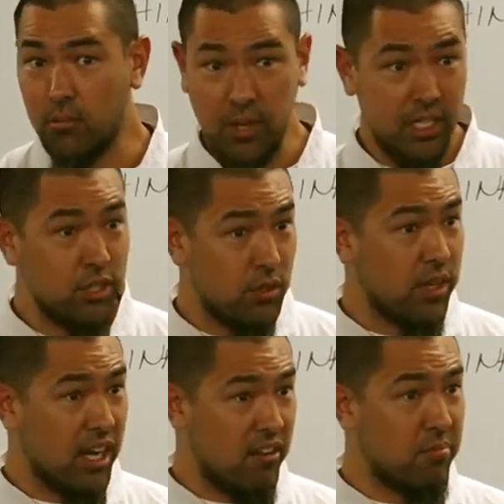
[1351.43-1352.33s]
We too
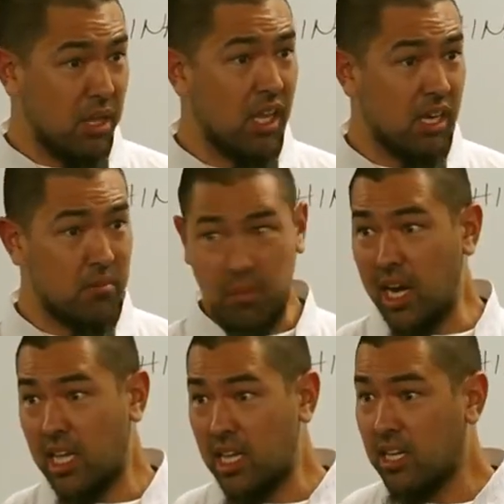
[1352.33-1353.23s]
can have blood and
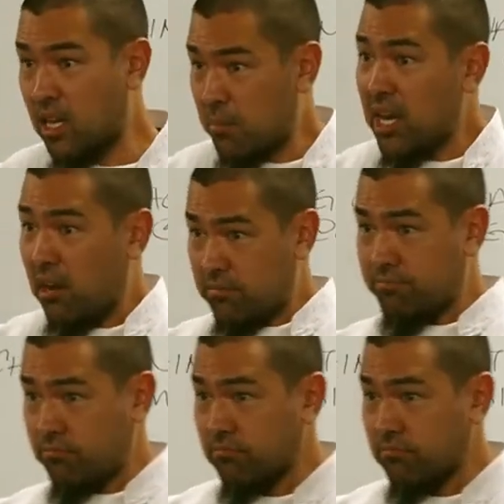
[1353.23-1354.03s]
body heat up here.